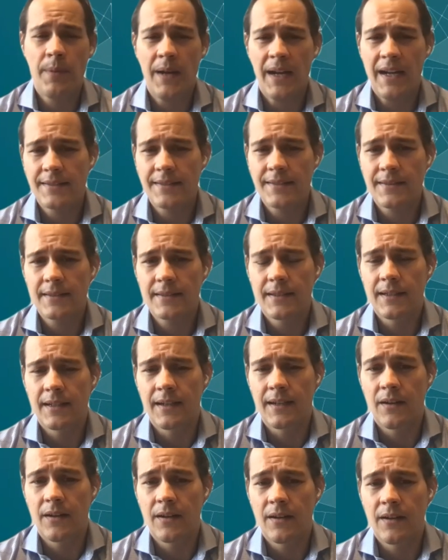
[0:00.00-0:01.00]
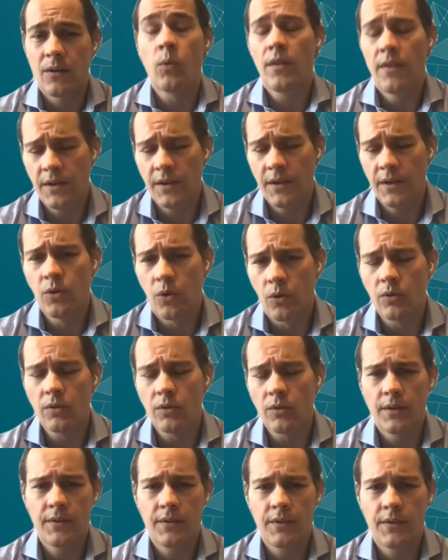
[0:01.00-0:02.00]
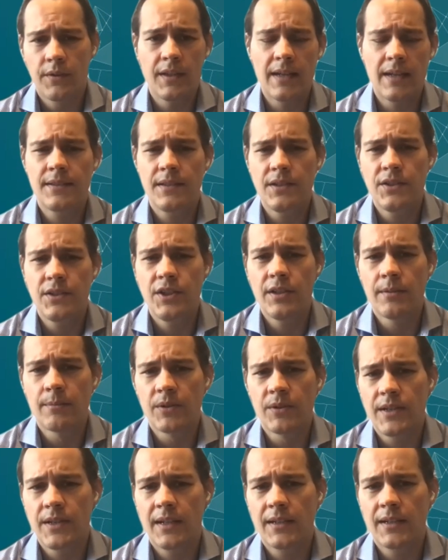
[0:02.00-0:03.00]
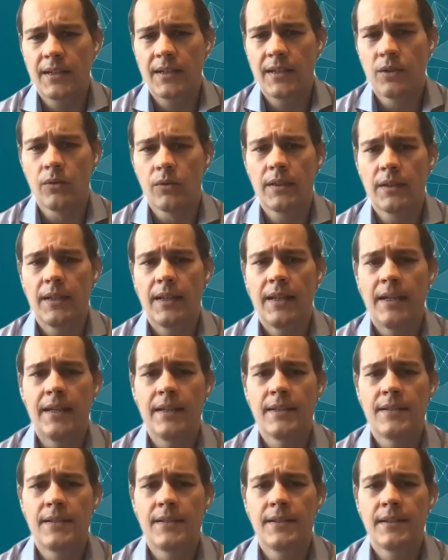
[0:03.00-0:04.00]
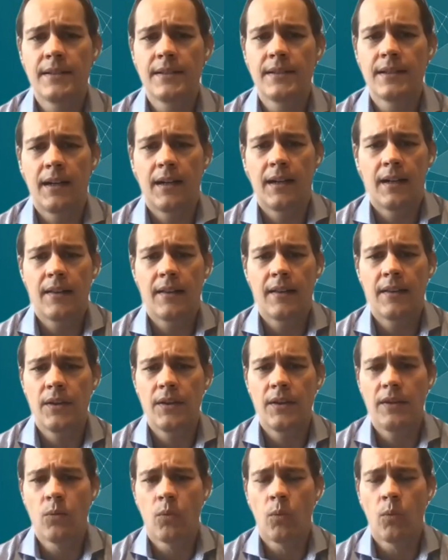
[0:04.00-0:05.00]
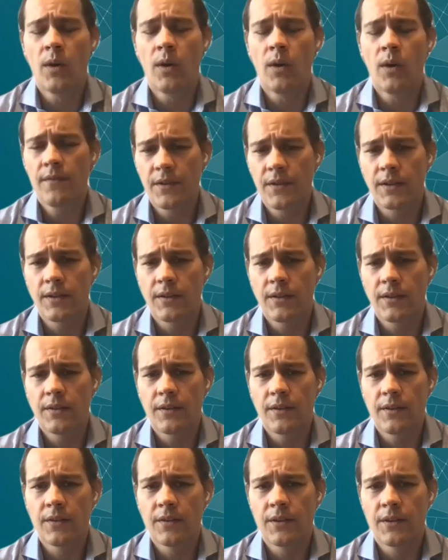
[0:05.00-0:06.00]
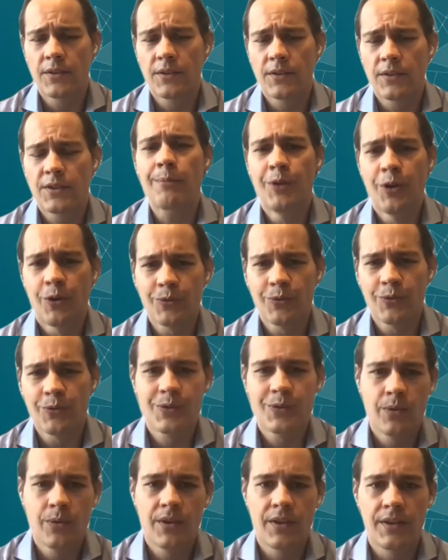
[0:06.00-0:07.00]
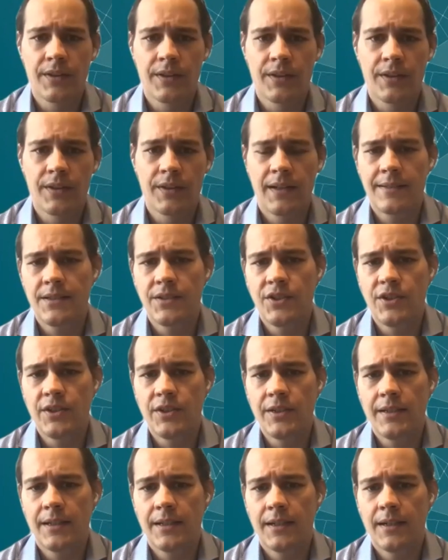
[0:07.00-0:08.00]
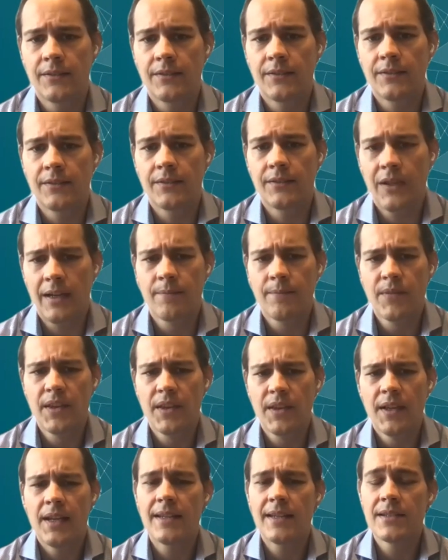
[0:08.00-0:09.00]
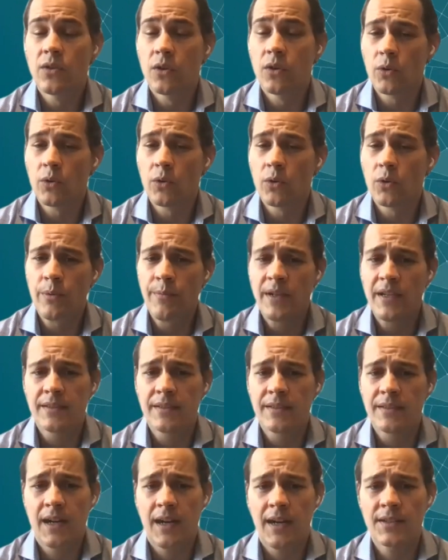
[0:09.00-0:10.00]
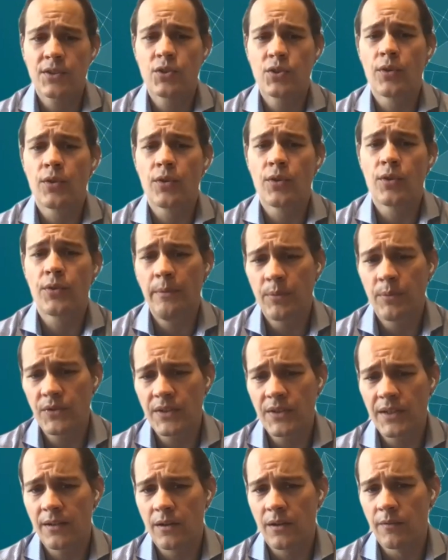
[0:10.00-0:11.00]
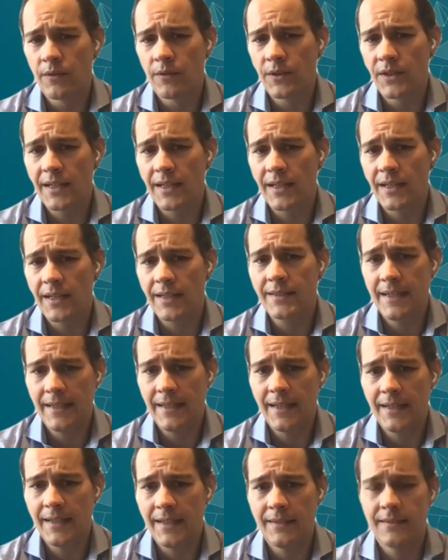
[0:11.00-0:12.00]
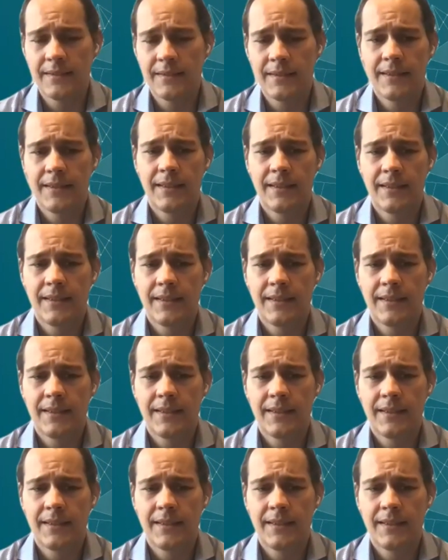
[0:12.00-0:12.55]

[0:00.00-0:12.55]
Over the past, their goal, the SDG number 10 goal, is one of the sub goals within SDG 10 is lowering remittance costs to 3% over the next decade,